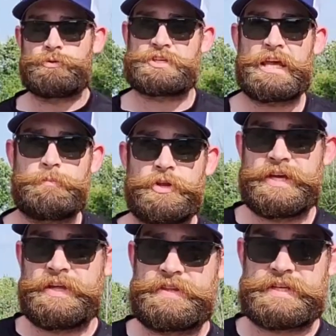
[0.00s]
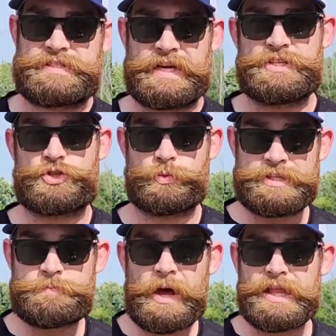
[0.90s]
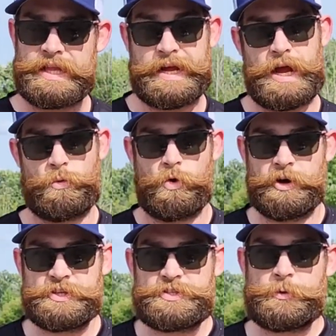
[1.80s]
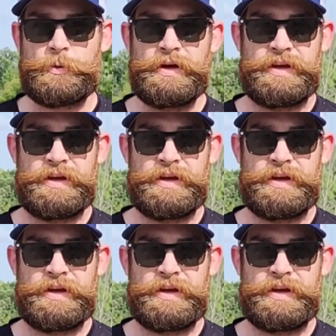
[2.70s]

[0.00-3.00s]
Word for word: I was able to hit that second sweet spot like I wanted to,